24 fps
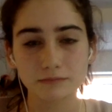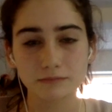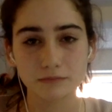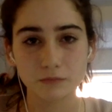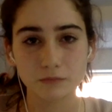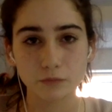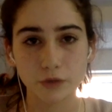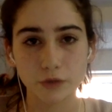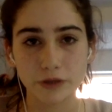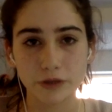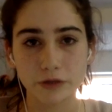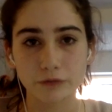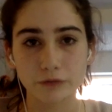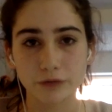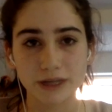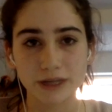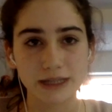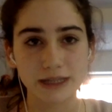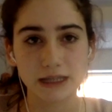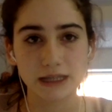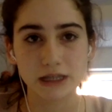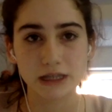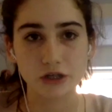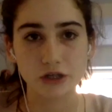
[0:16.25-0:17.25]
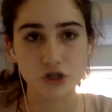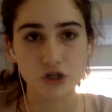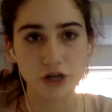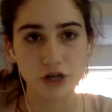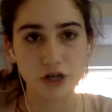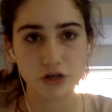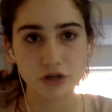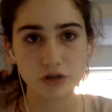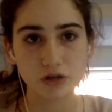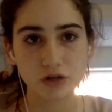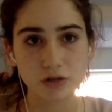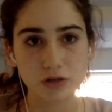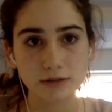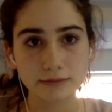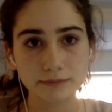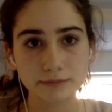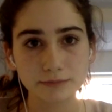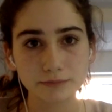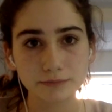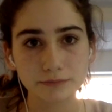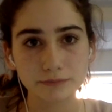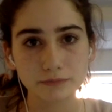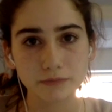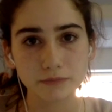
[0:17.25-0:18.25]
within races and genders.
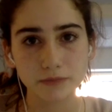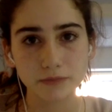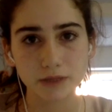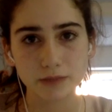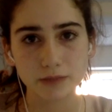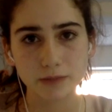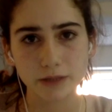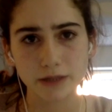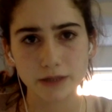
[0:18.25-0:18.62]
Explain.